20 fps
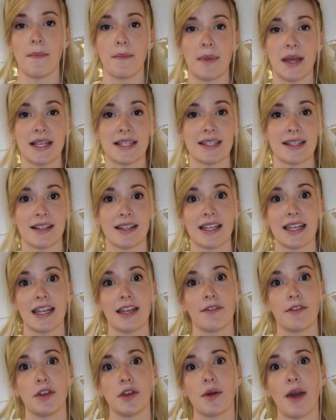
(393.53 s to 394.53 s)

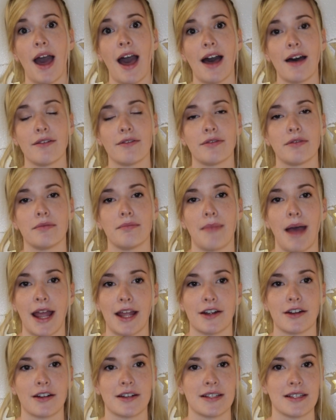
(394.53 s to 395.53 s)
Basically, if you have
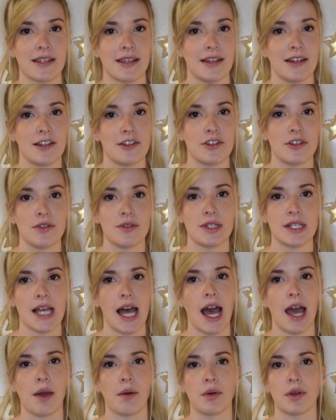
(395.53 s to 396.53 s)
minor skin issues,
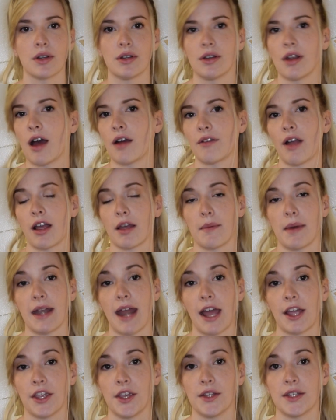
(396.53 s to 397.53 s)
I would not recommend
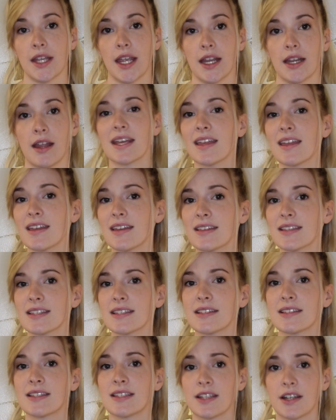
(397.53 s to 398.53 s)
Accutane. It
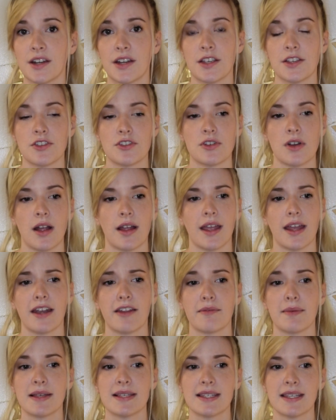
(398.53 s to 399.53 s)
is a serious drug, and
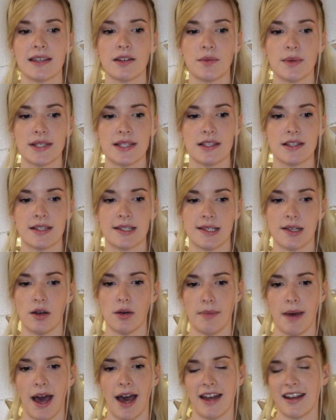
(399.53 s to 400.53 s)
if my skin wasn't
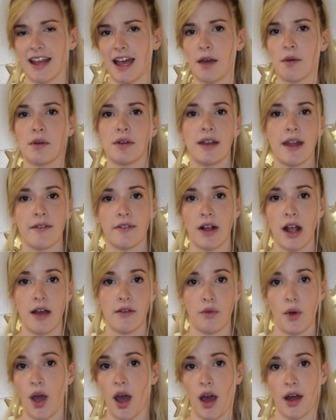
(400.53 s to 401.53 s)
so bad, I would never
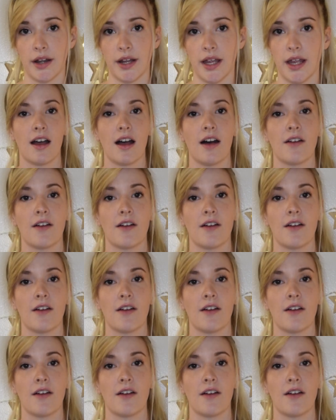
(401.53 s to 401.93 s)
have went on it.